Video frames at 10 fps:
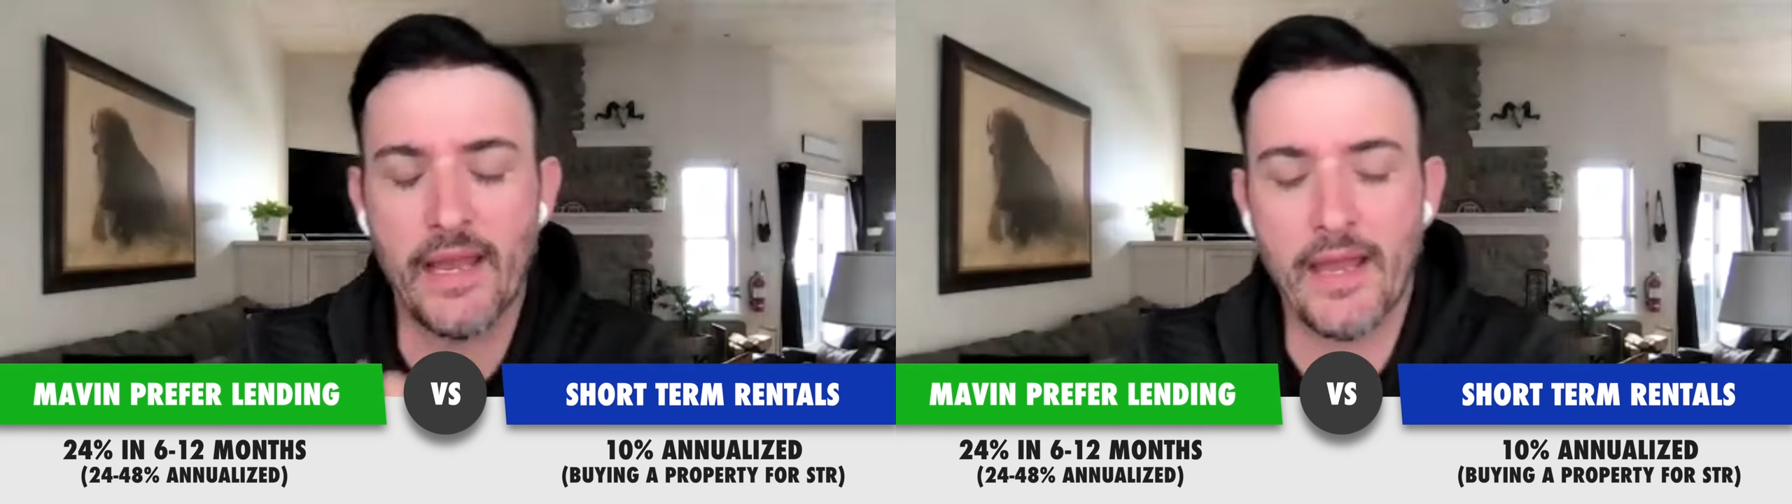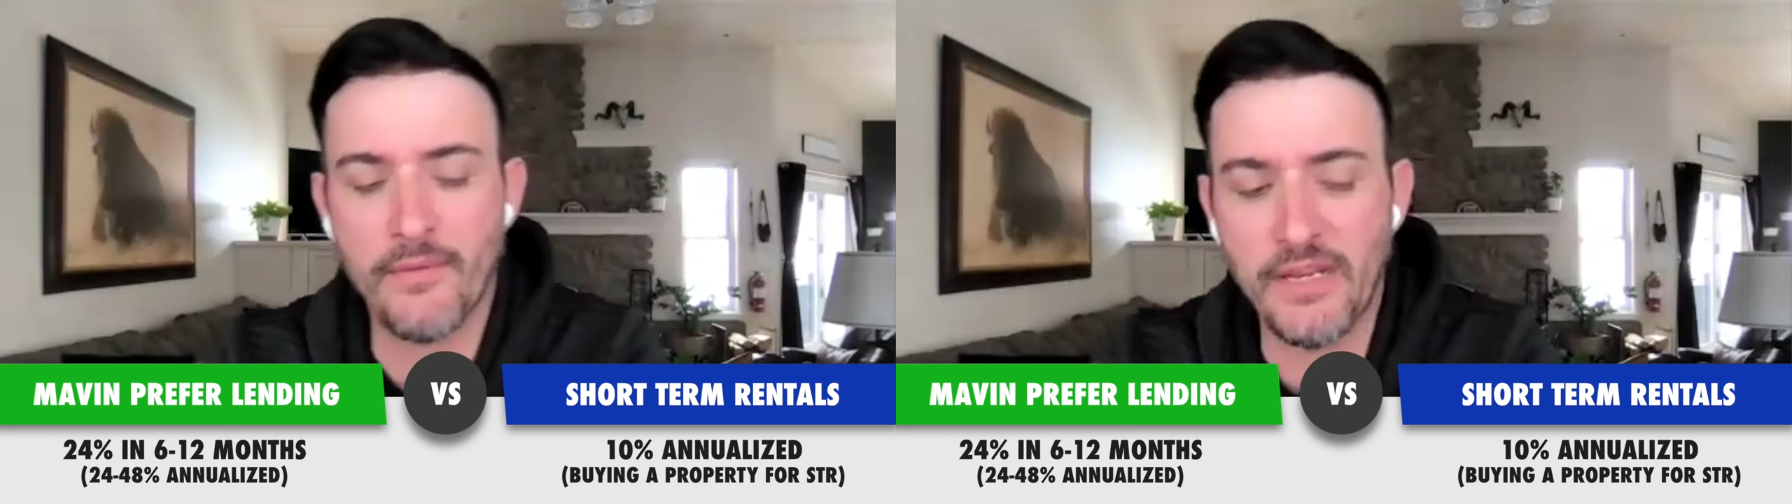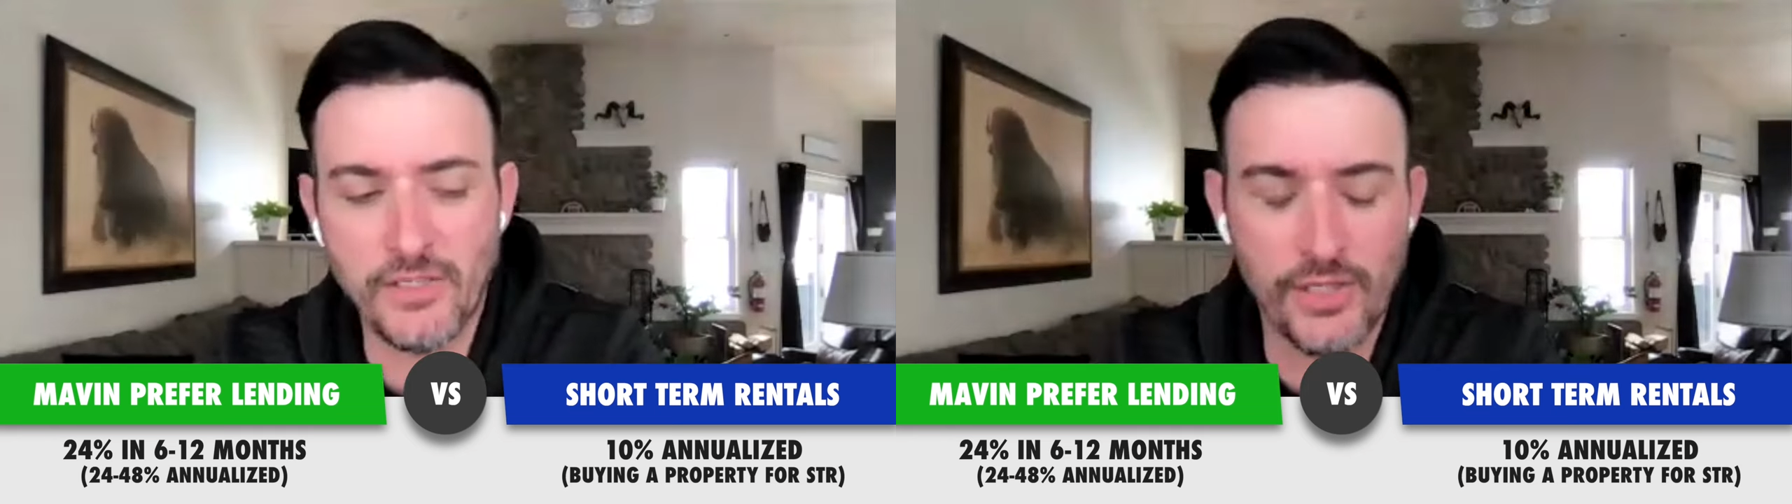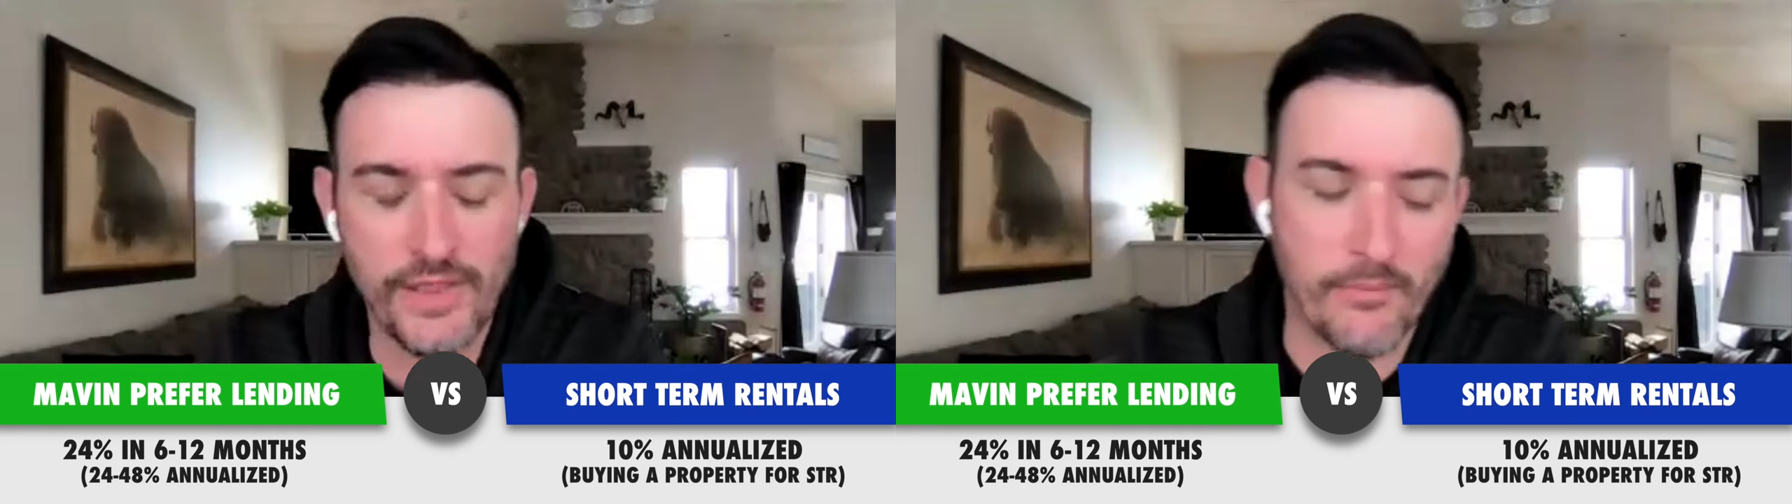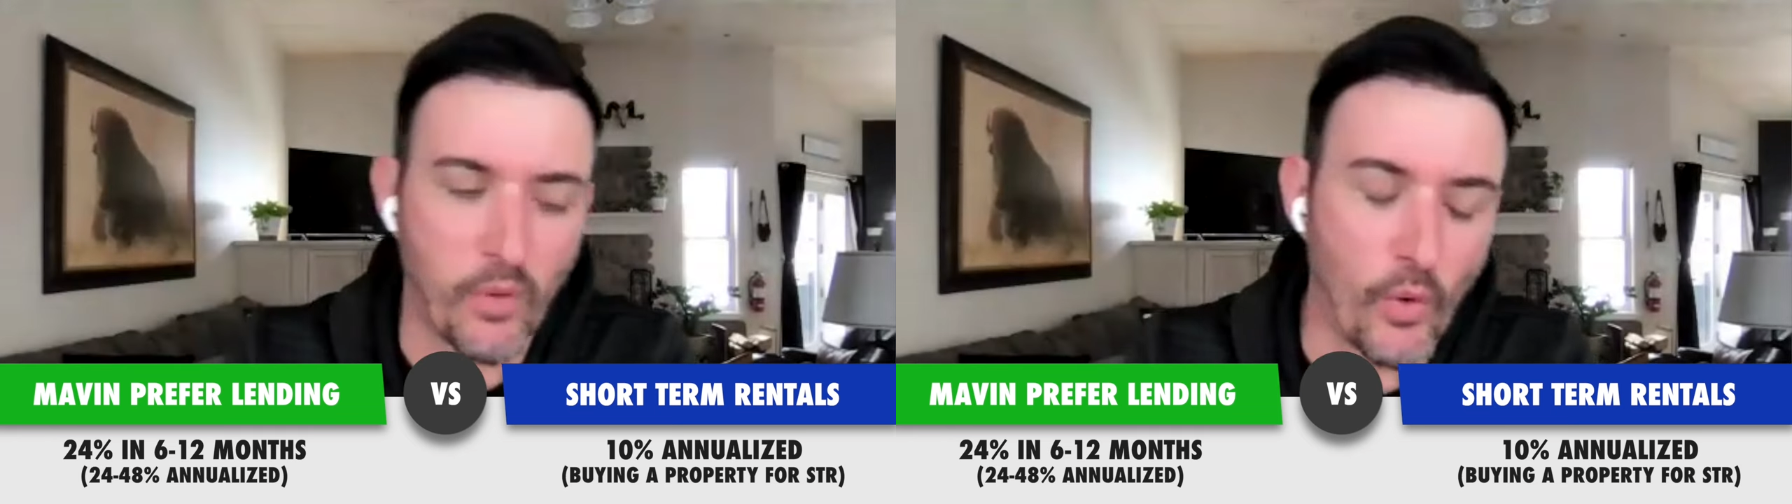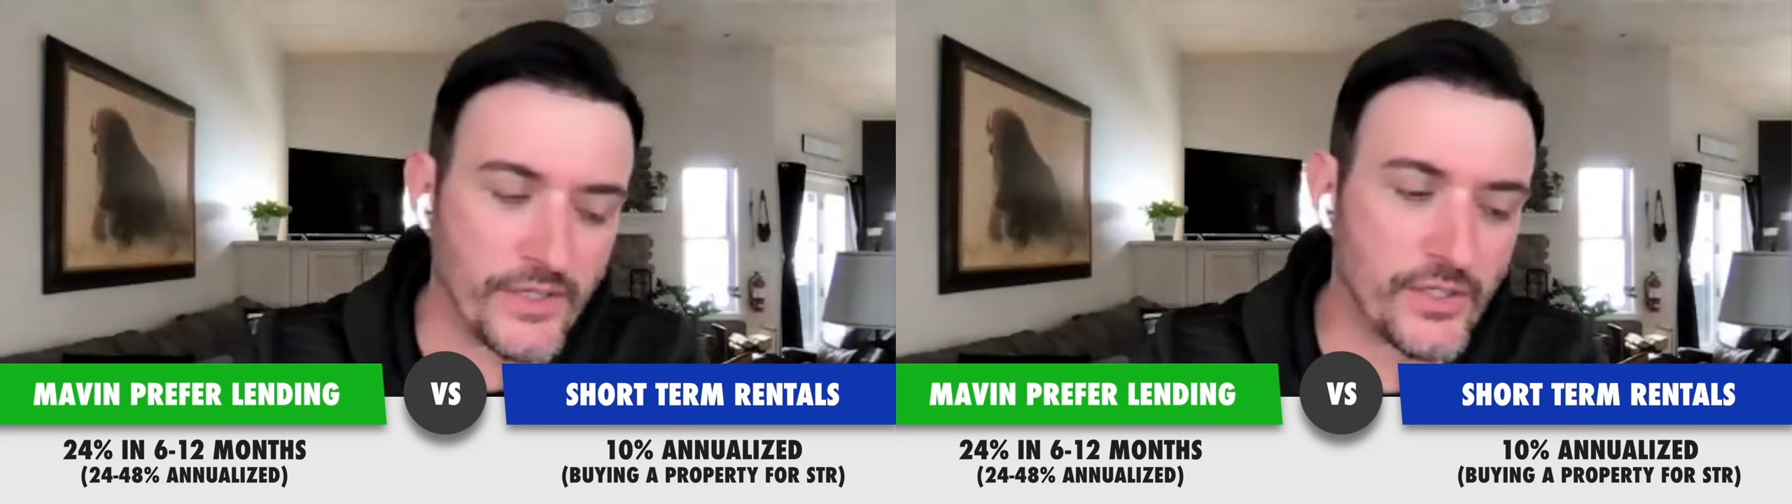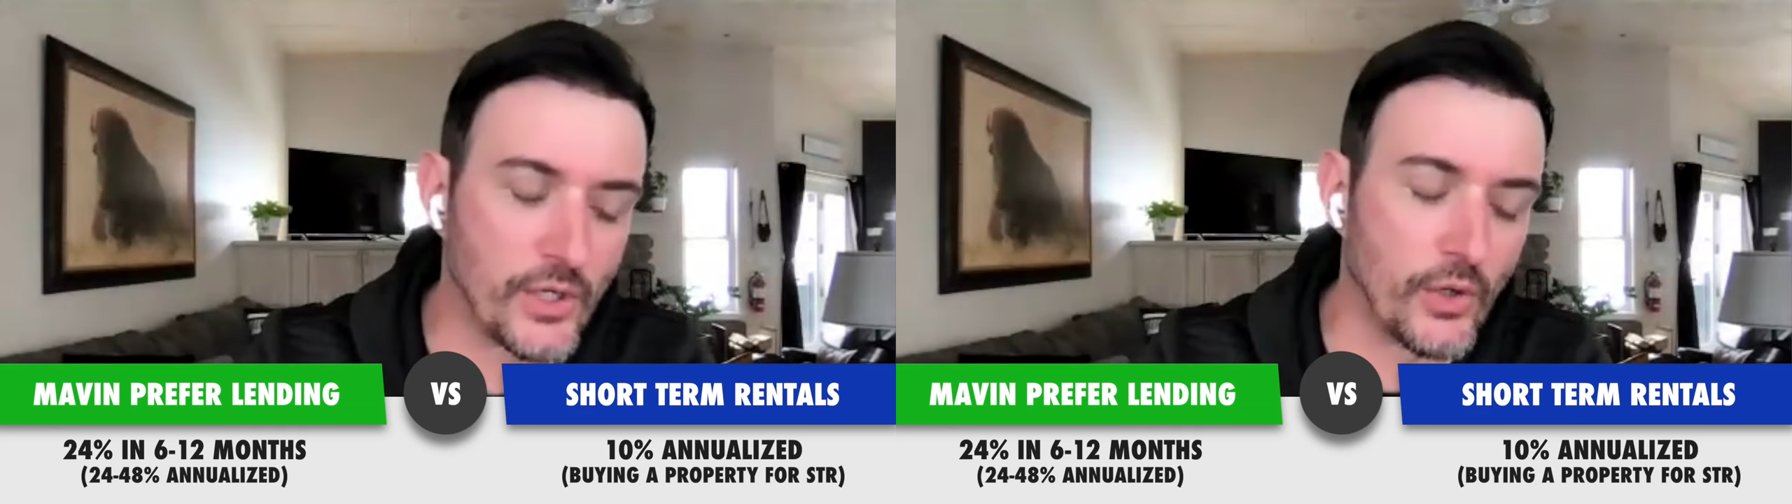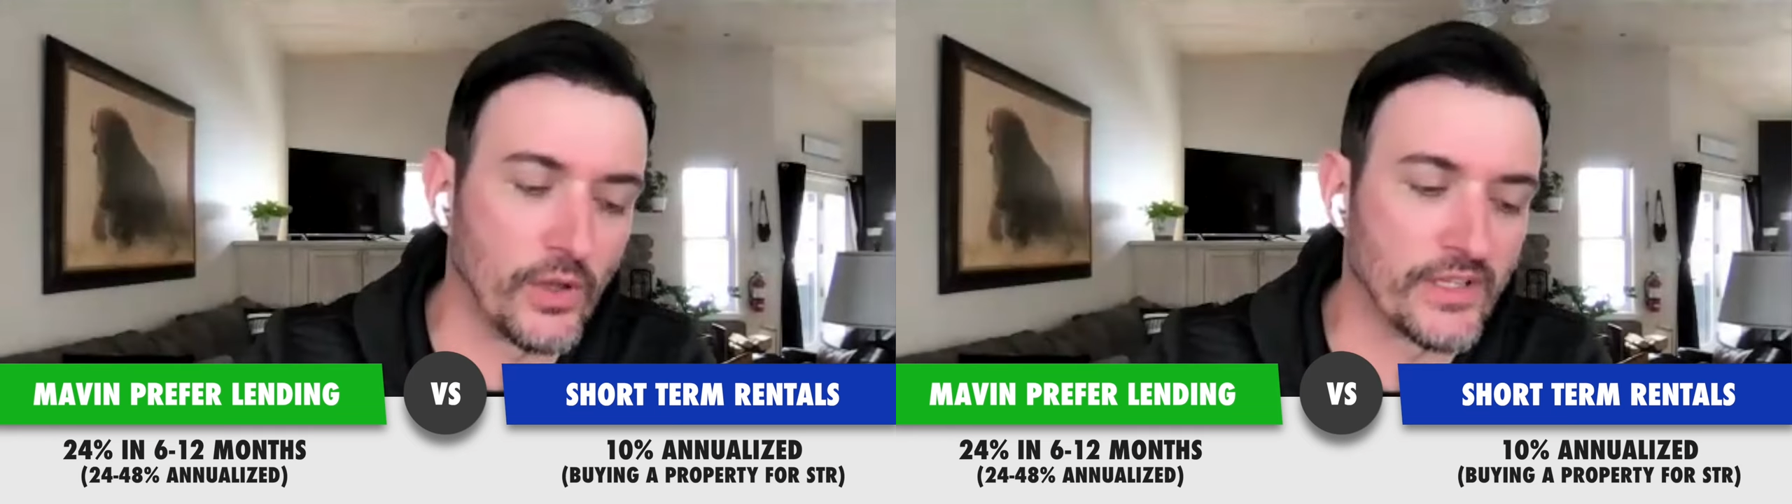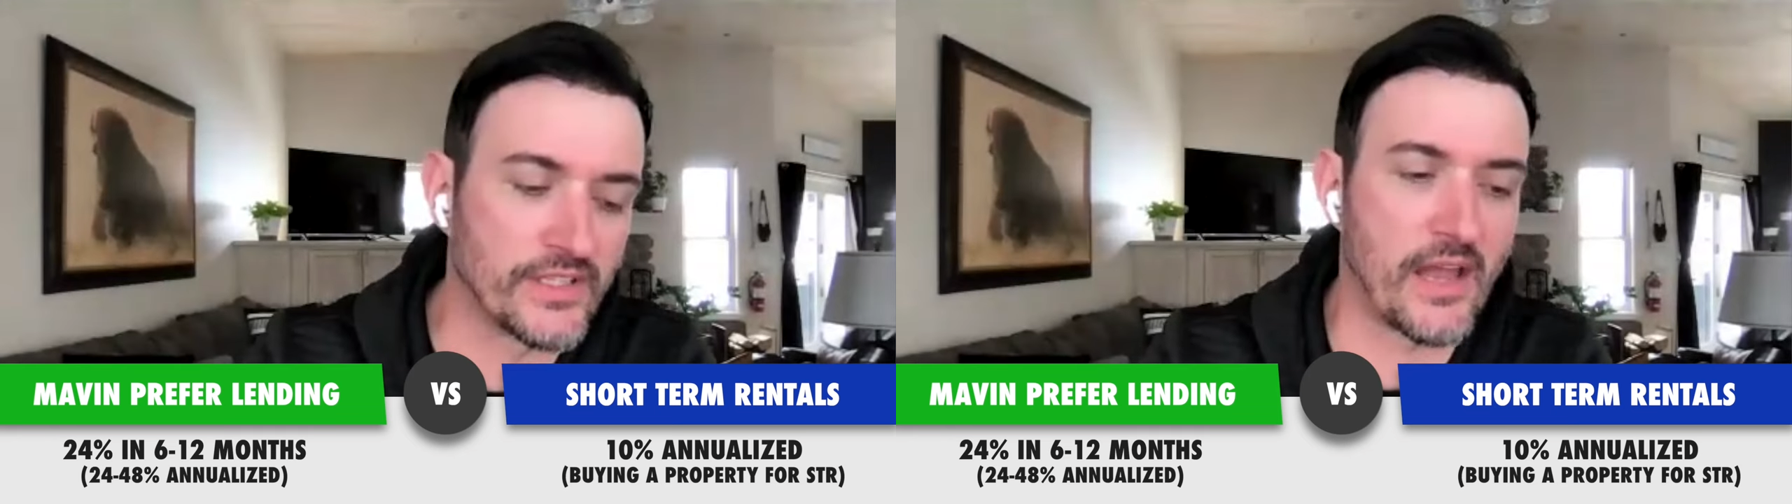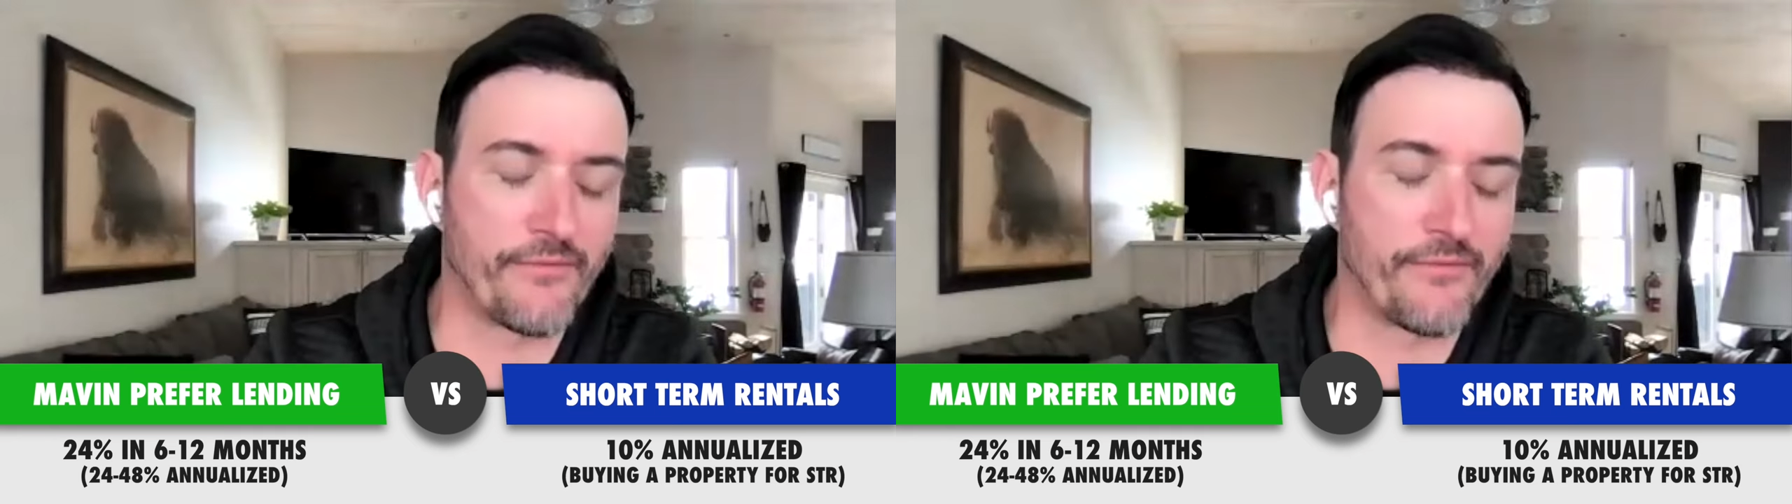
Yeah, and I, I mean to that point too,